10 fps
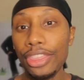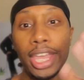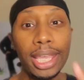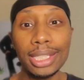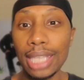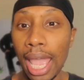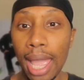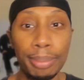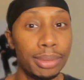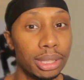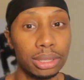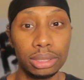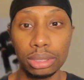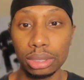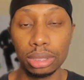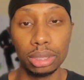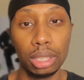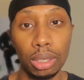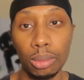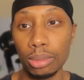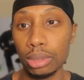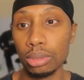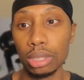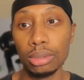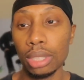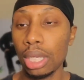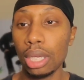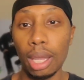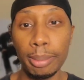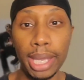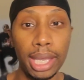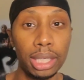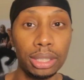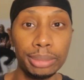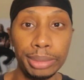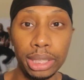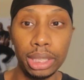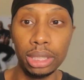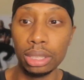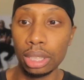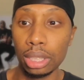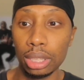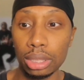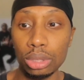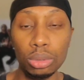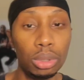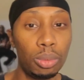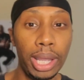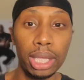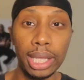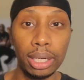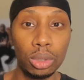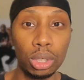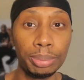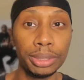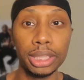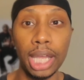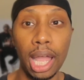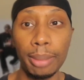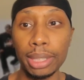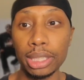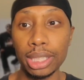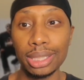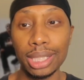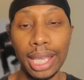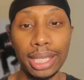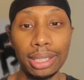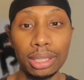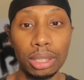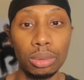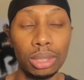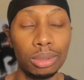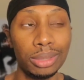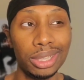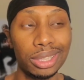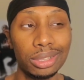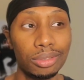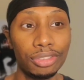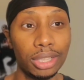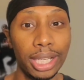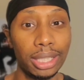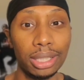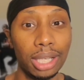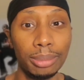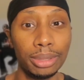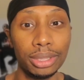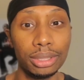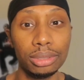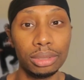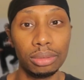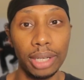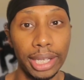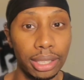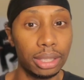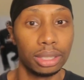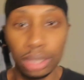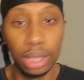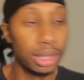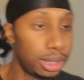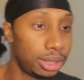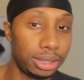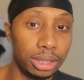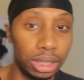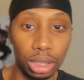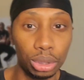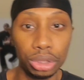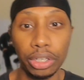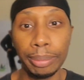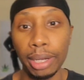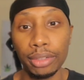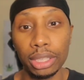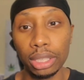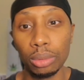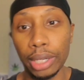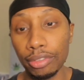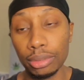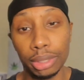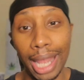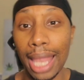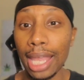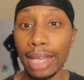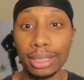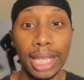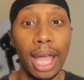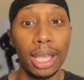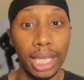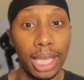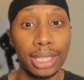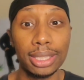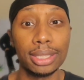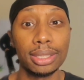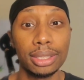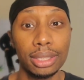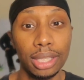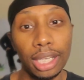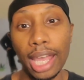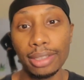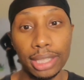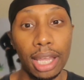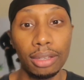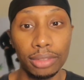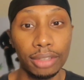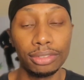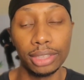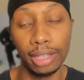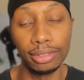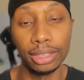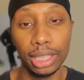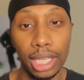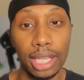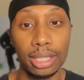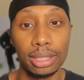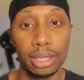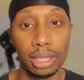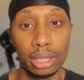Things happen. You know, a man could be doing well at a corporate job and just like, you know what, we just don't feel like your numbers are doing right. You know, strip everything away from you. That lifestyle hits. That lifestyle definitely hits.